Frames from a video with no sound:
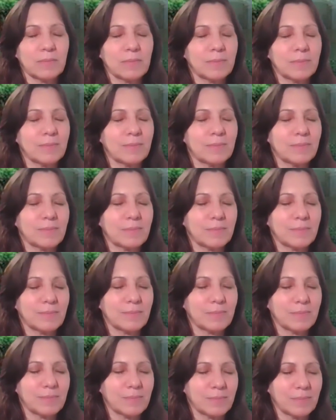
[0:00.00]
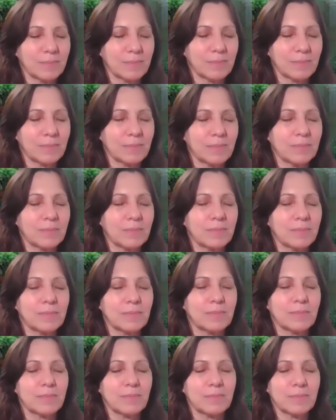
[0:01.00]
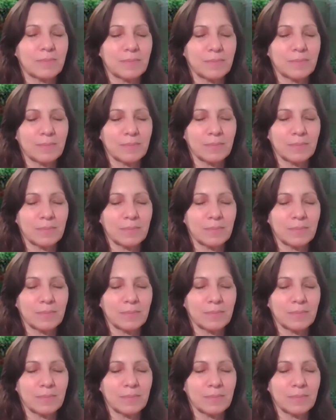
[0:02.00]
(silence)